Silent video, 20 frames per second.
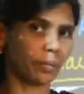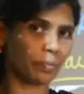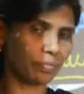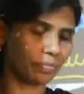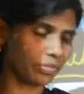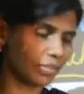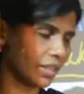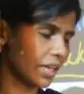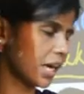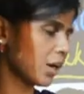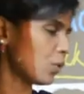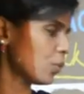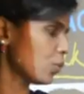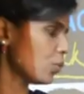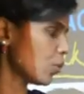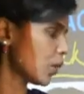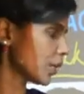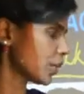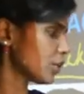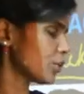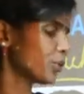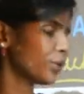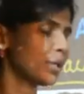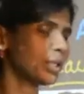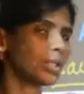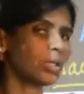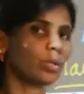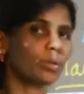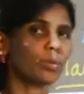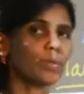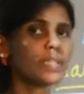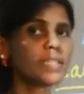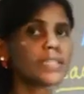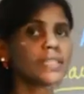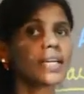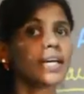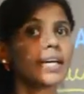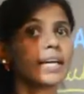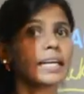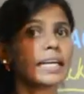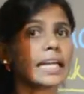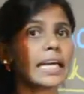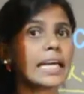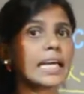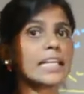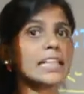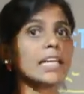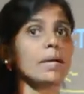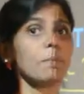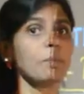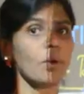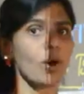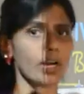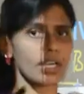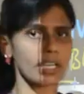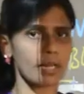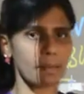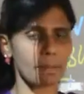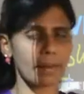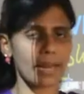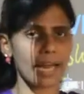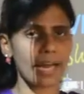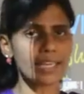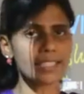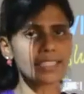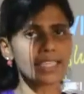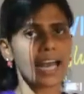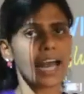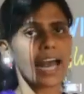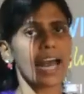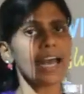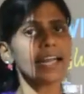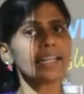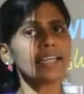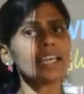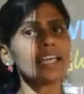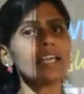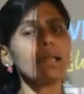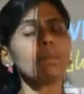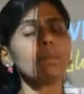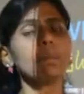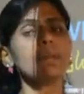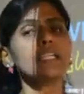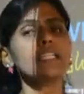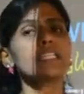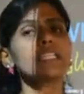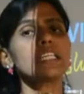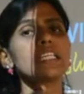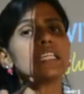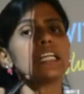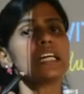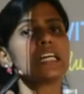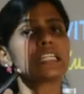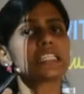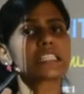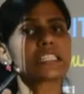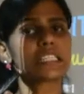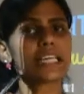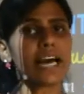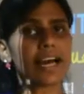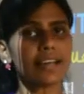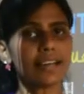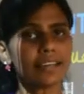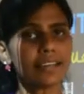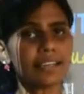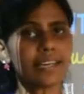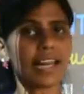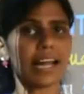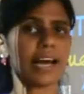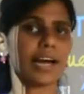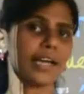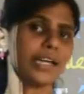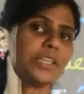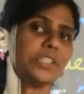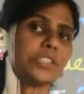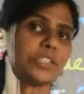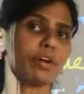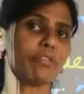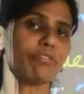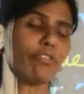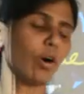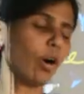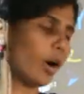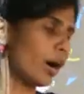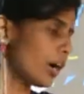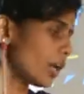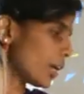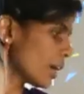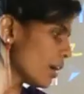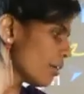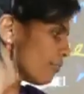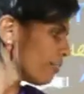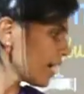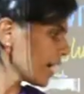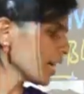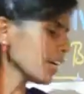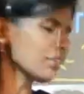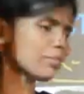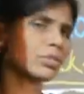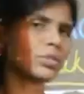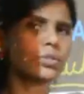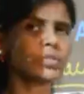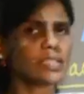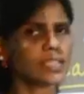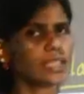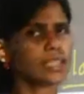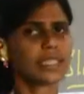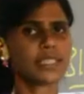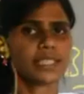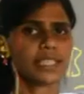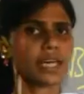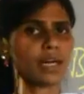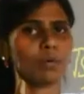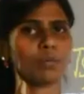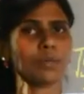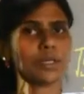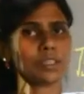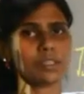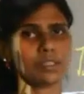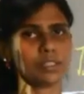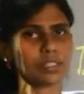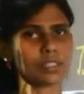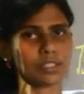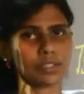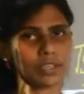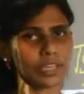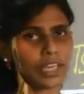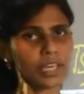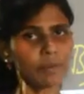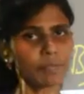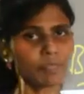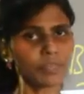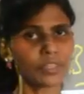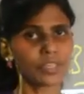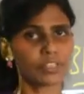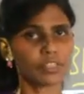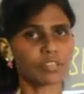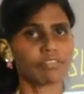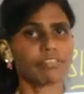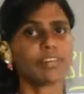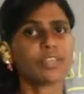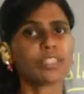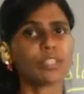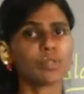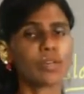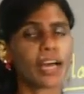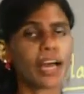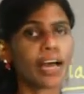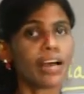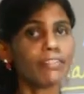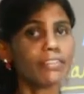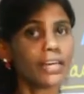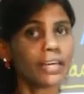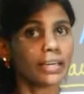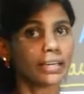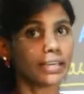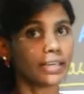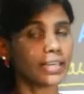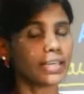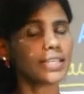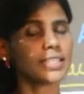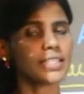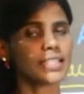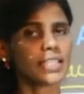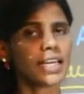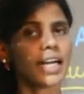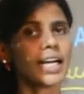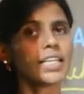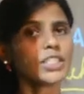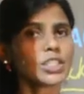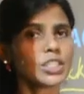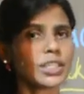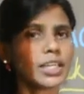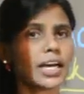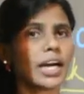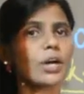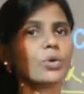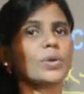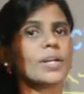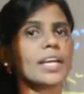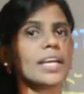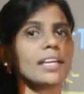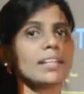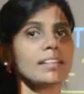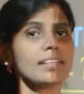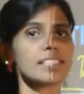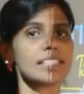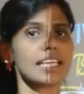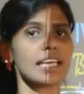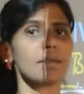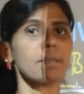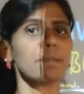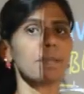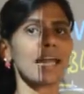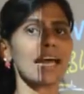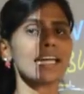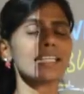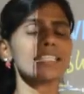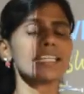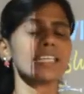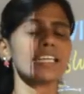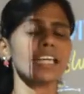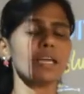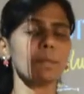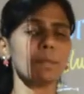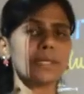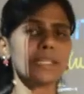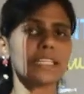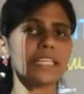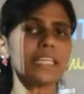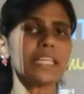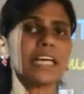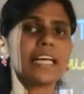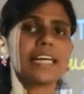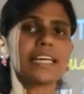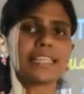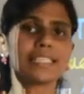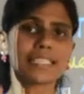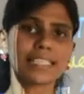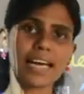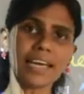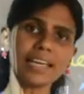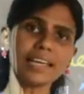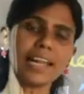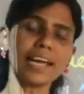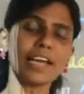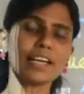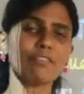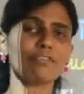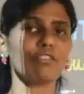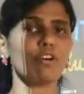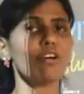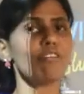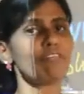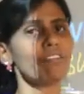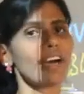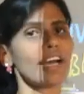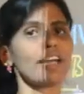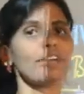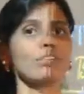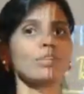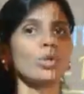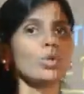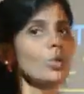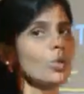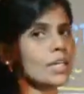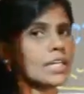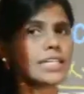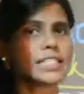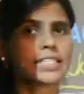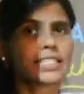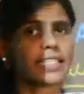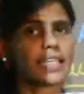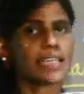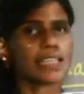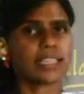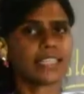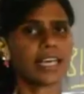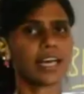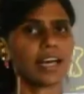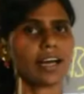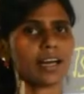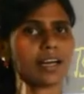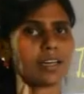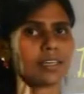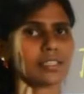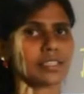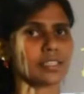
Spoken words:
Now what you are going to do is take the potted plant and keep it in sunlight for 5 to 6 hours. Okay. So first you have de-starch. Now take the same plant and keep it in sunlight for 5 to 6 hours.